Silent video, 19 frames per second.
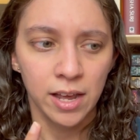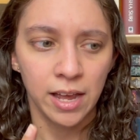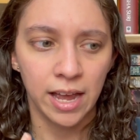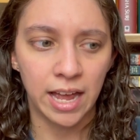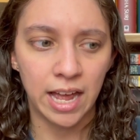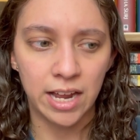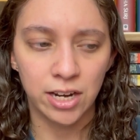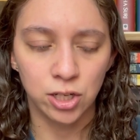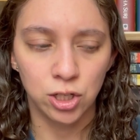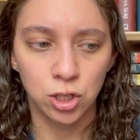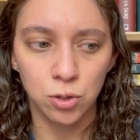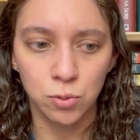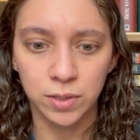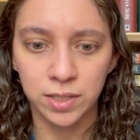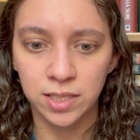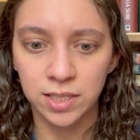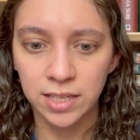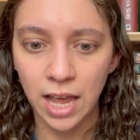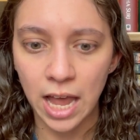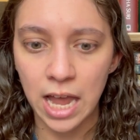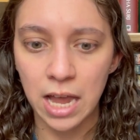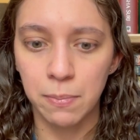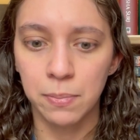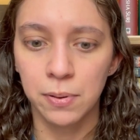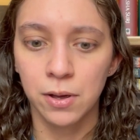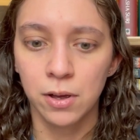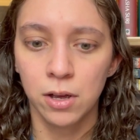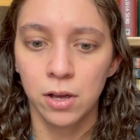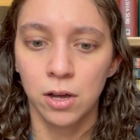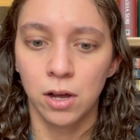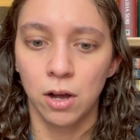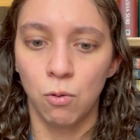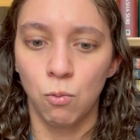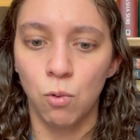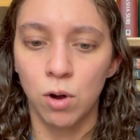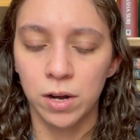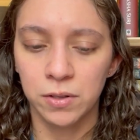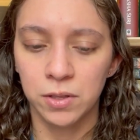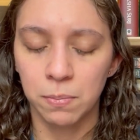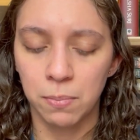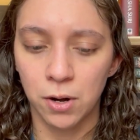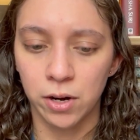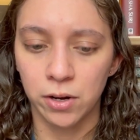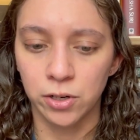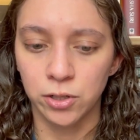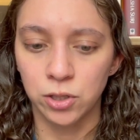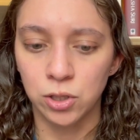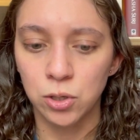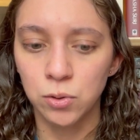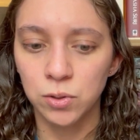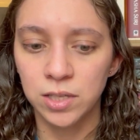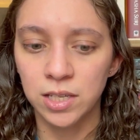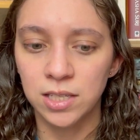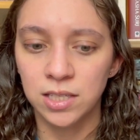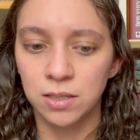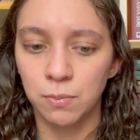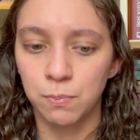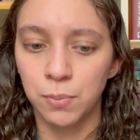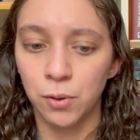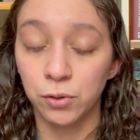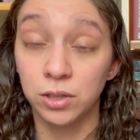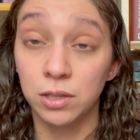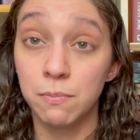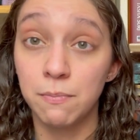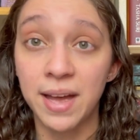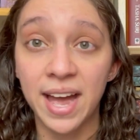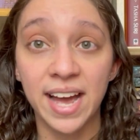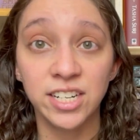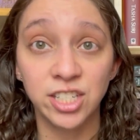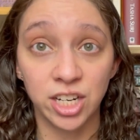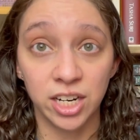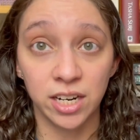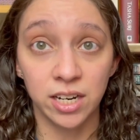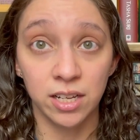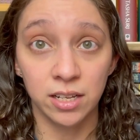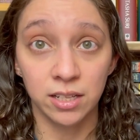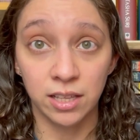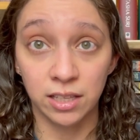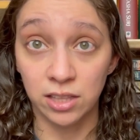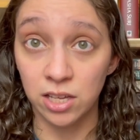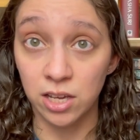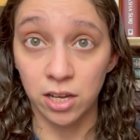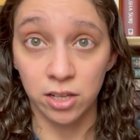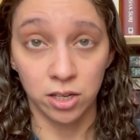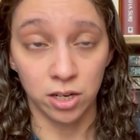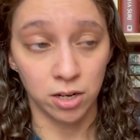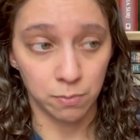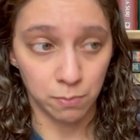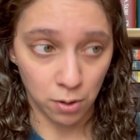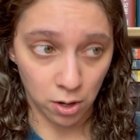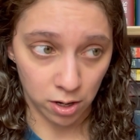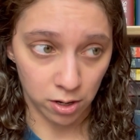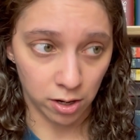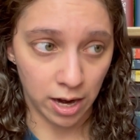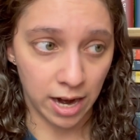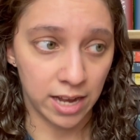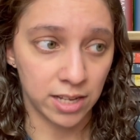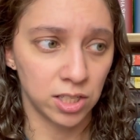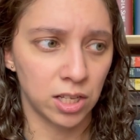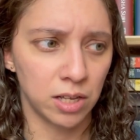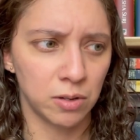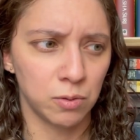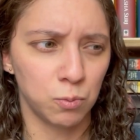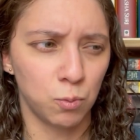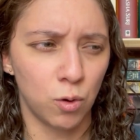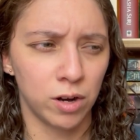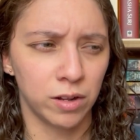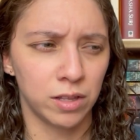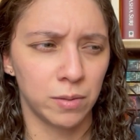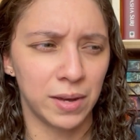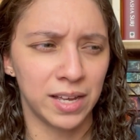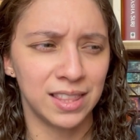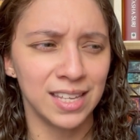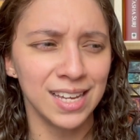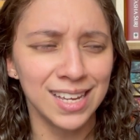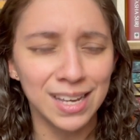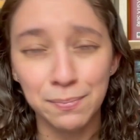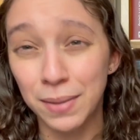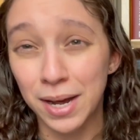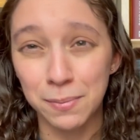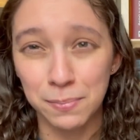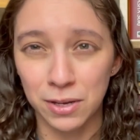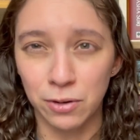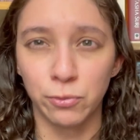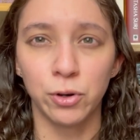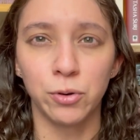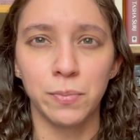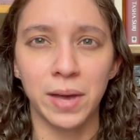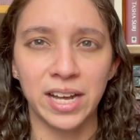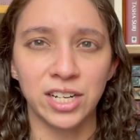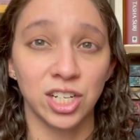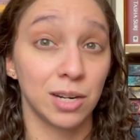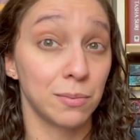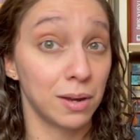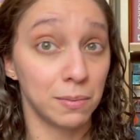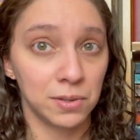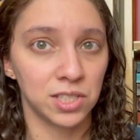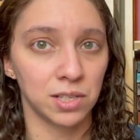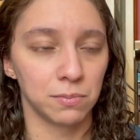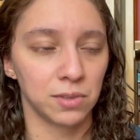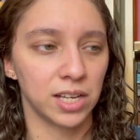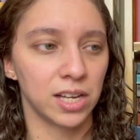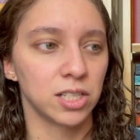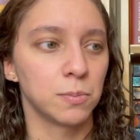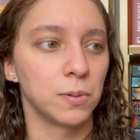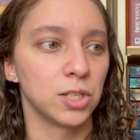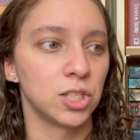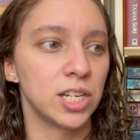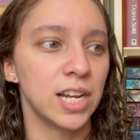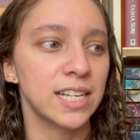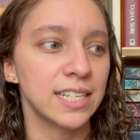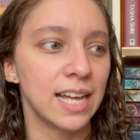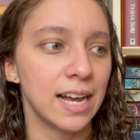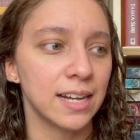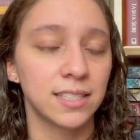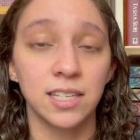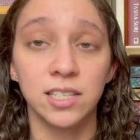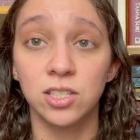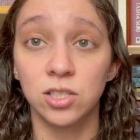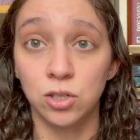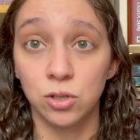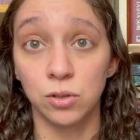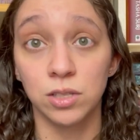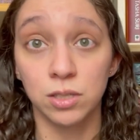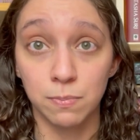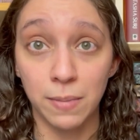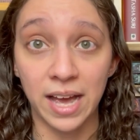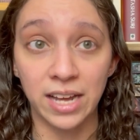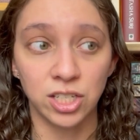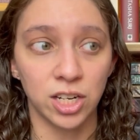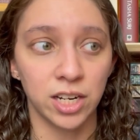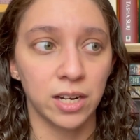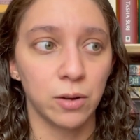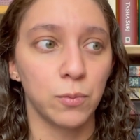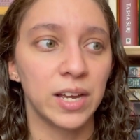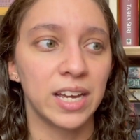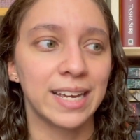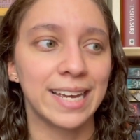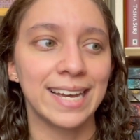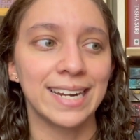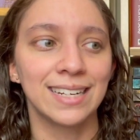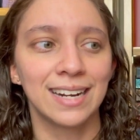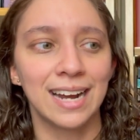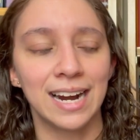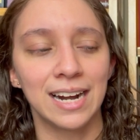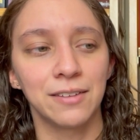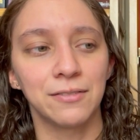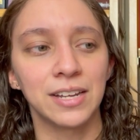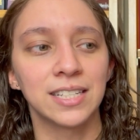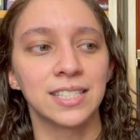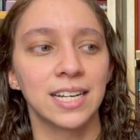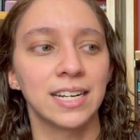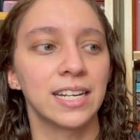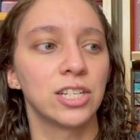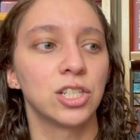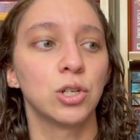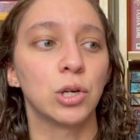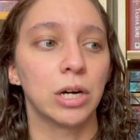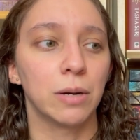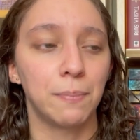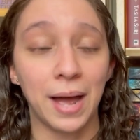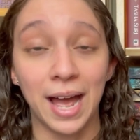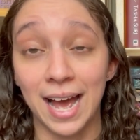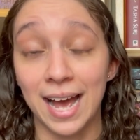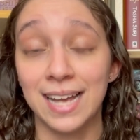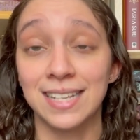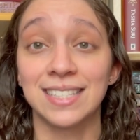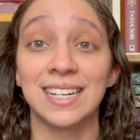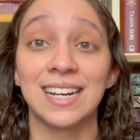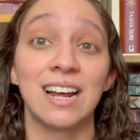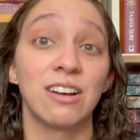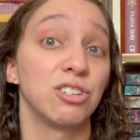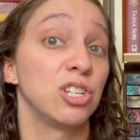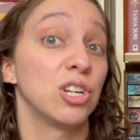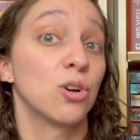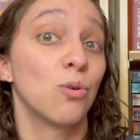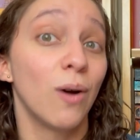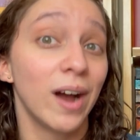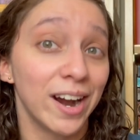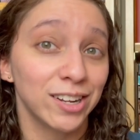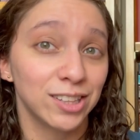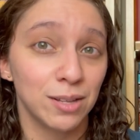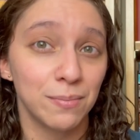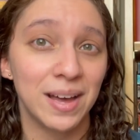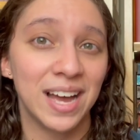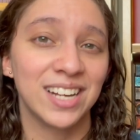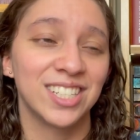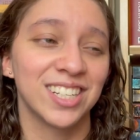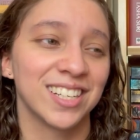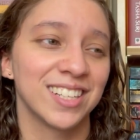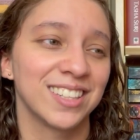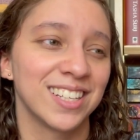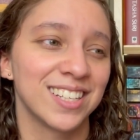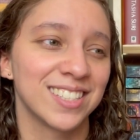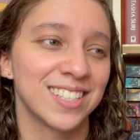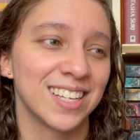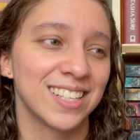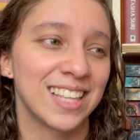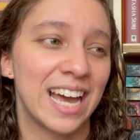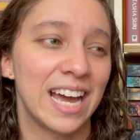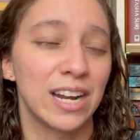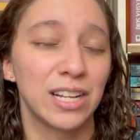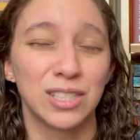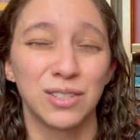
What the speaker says: And to escape, one of the partners uses both the magic that the other partner has, one of them, I think it might be root magic, it might be something else, but she has access to this magic, and we get kind of insight into her past and how she acquired the magic and things like that.